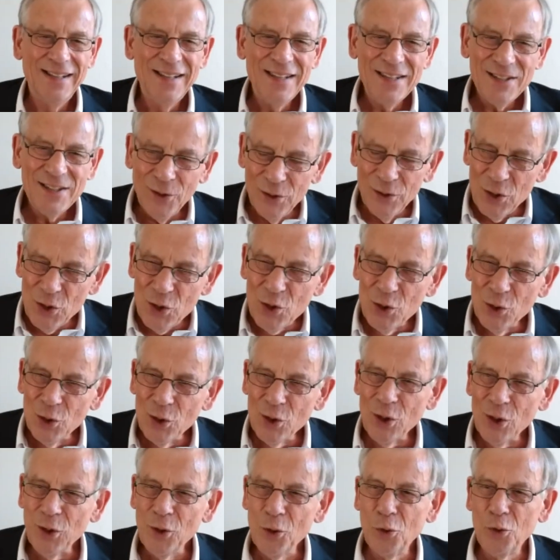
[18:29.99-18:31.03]
So you should
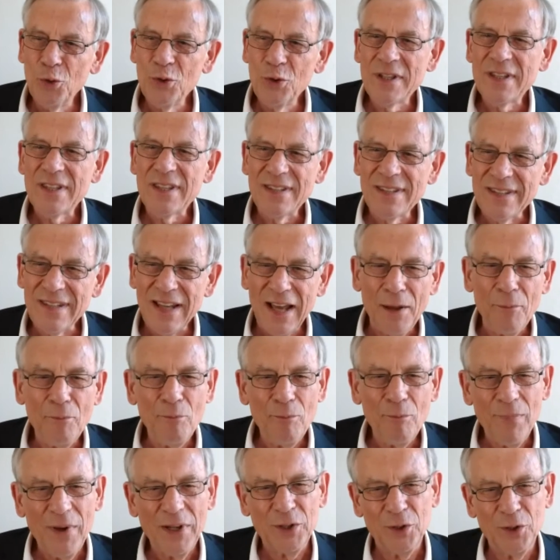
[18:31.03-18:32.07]
lose
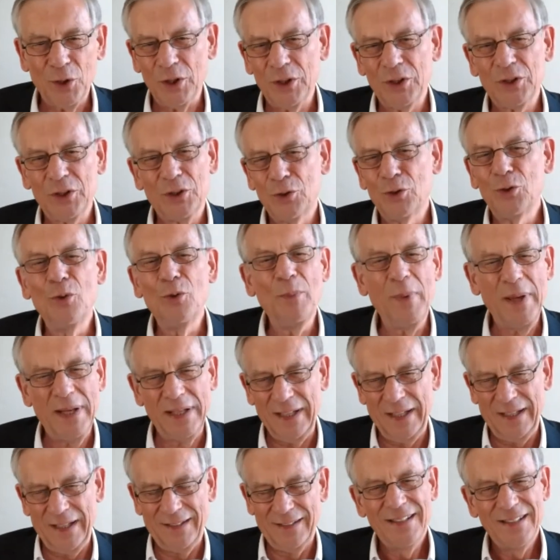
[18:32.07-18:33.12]
some, but not too
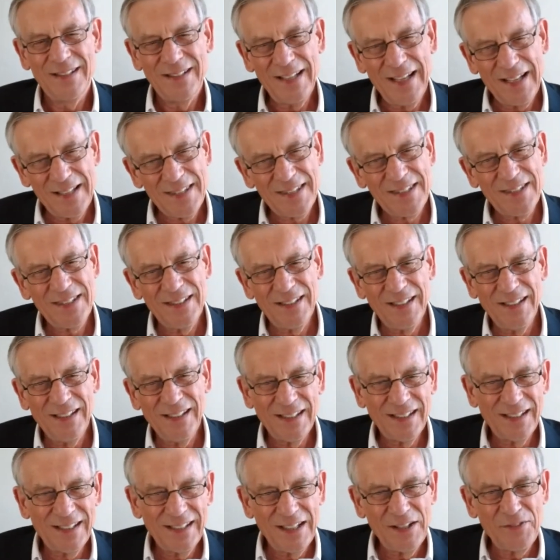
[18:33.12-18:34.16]
many. That
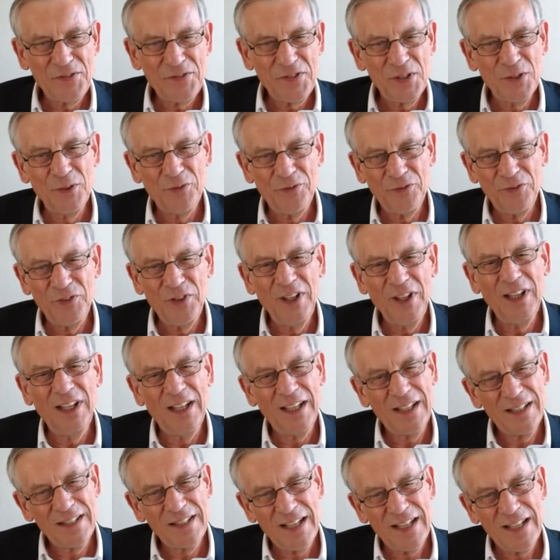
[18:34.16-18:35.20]
gives you a
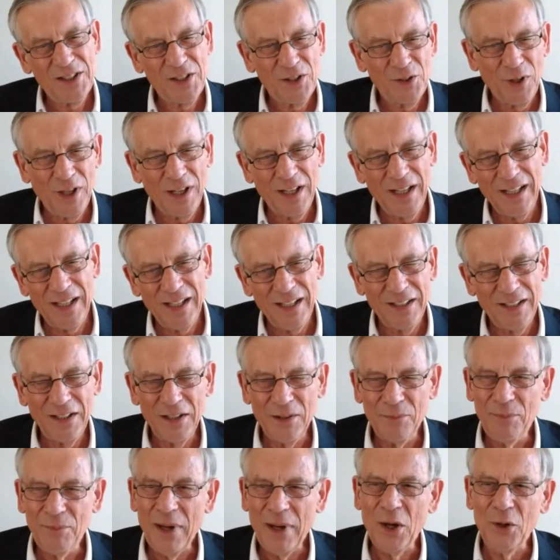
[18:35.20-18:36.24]
feeling that you are
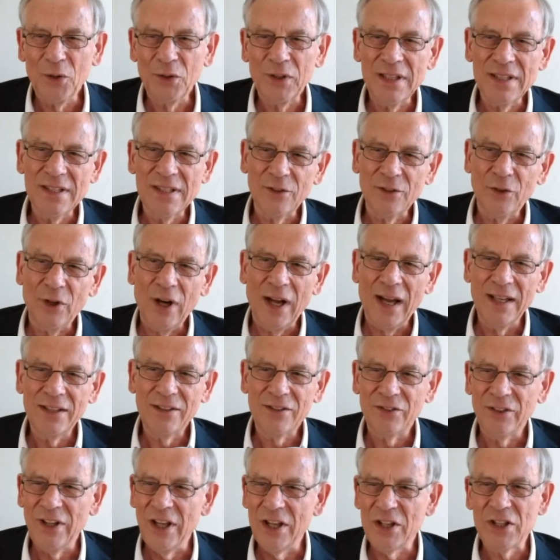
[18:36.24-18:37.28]
about in the
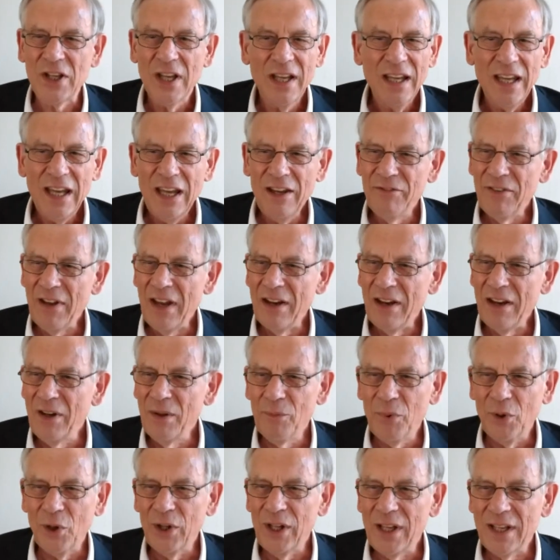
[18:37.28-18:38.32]
right range. If
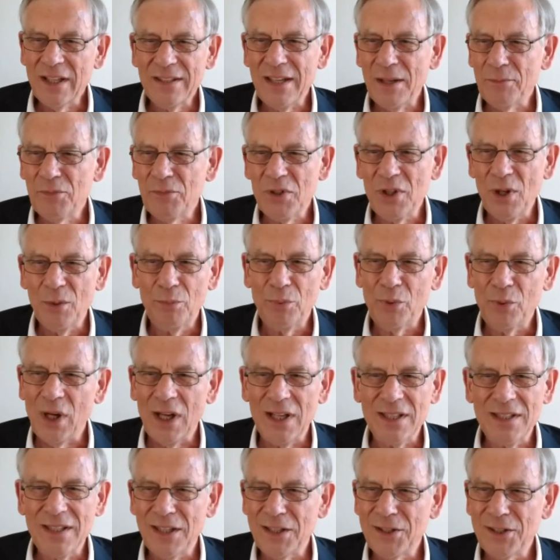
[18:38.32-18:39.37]
everybody accepts your
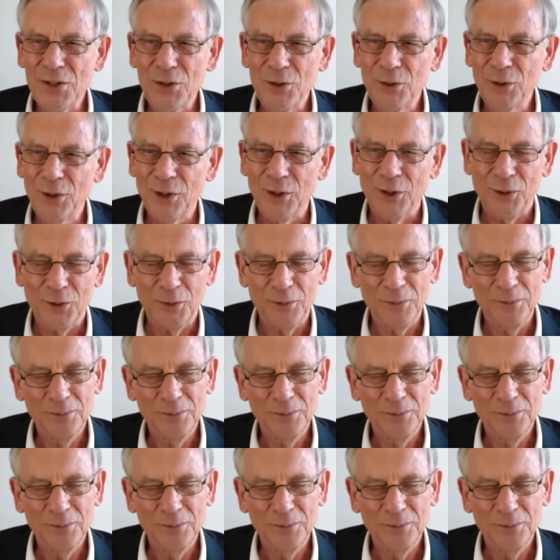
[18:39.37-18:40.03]
price, it's too low.